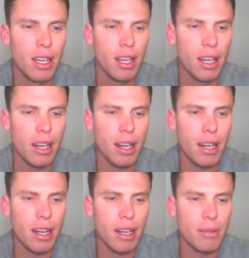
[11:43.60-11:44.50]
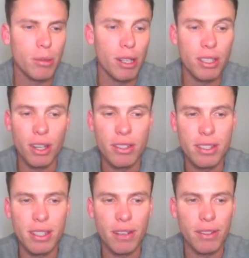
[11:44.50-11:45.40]
Uh,
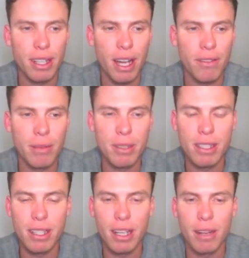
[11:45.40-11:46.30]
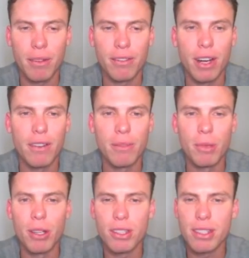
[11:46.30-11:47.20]
Jones, definitely have him as an, another five
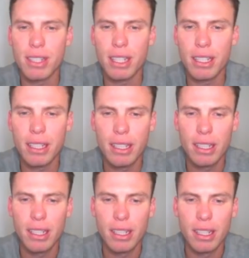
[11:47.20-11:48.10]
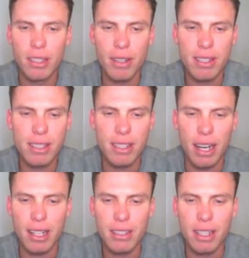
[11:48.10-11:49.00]
emergency. The rest of the
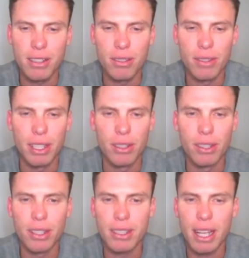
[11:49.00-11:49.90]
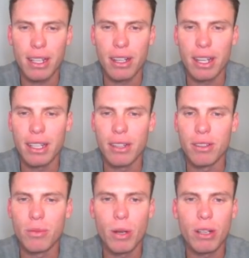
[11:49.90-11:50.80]
starting side's looking really good. you got Talakai in there
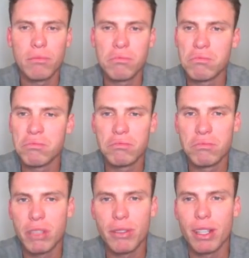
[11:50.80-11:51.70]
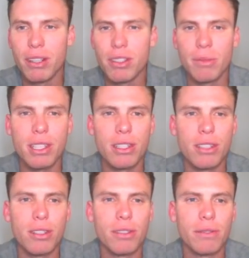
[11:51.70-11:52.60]
as well. There's really not too much to
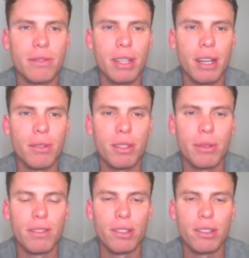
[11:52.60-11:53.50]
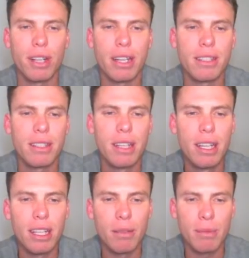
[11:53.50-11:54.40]
do. Like with 24 trades,
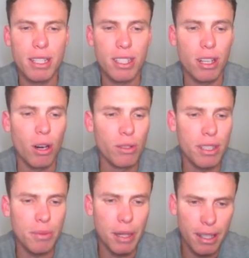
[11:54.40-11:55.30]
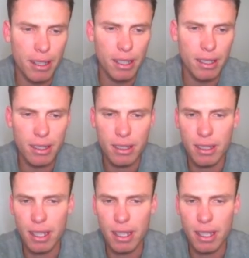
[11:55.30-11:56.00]
could potentially hold this week, I think.